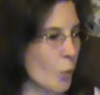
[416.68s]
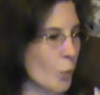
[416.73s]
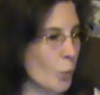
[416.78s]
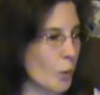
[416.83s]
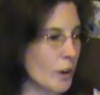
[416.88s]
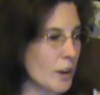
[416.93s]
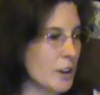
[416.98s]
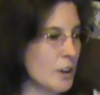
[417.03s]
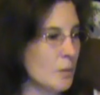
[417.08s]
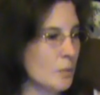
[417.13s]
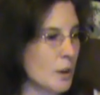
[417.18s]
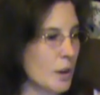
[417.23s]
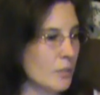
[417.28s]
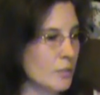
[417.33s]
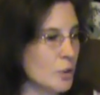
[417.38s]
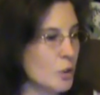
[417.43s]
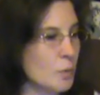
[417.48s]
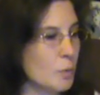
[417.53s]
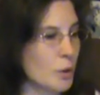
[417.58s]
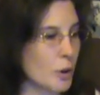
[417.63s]
William
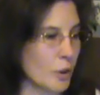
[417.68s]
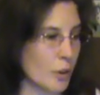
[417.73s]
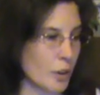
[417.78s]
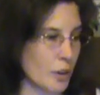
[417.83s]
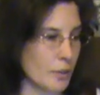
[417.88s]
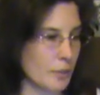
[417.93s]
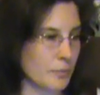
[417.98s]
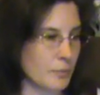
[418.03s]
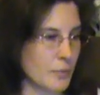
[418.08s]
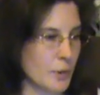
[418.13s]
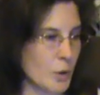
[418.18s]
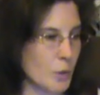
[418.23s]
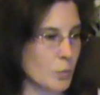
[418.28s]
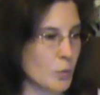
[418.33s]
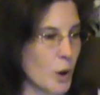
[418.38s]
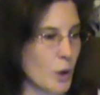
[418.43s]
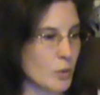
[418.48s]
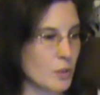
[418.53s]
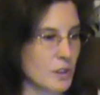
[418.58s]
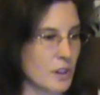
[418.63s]
of Newburgh
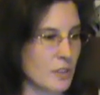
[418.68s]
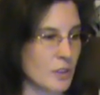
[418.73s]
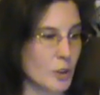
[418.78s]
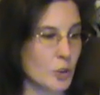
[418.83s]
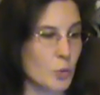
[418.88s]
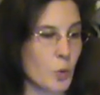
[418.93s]
wrote in the